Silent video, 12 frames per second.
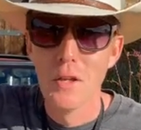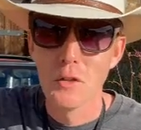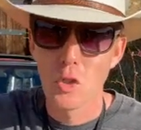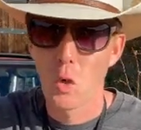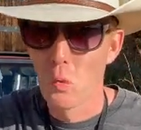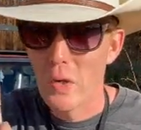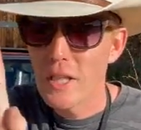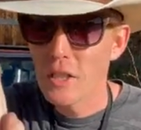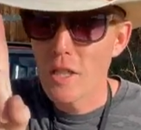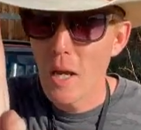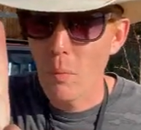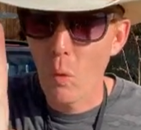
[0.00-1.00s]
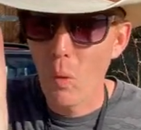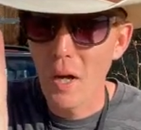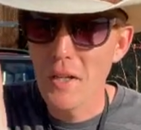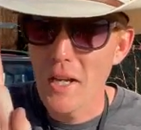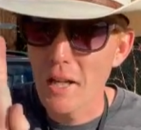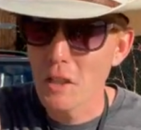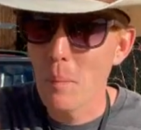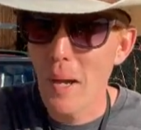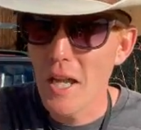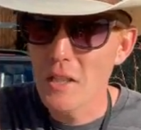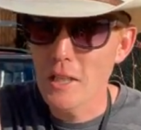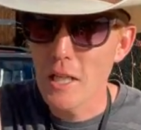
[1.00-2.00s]
So reason number 1 not to
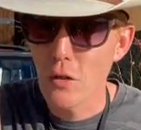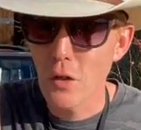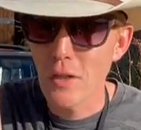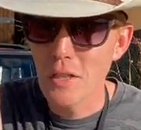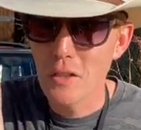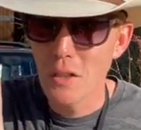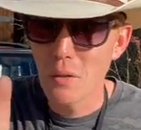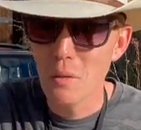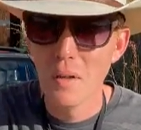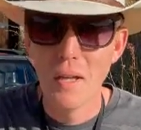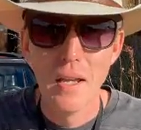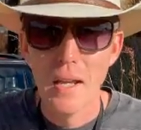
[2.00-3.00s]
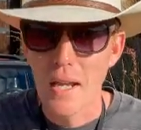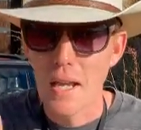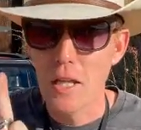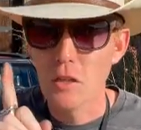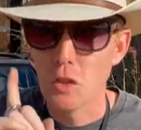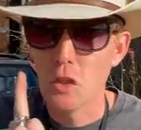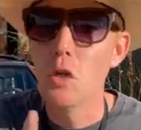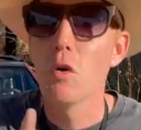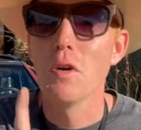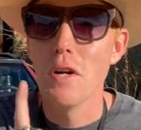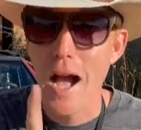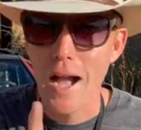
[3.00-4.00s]
buy a Z32 is you
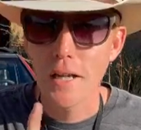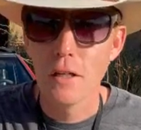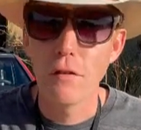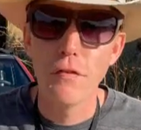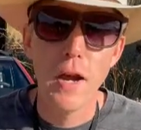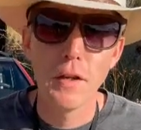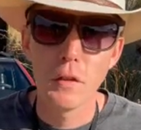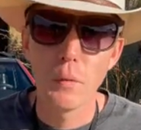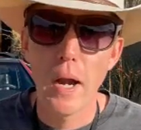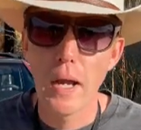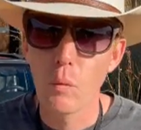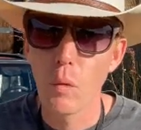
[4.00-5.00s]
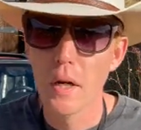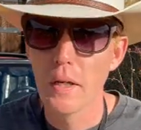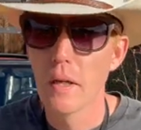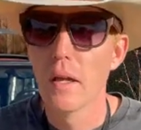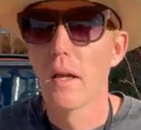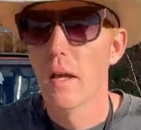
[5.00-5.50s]
are not going to find the right one.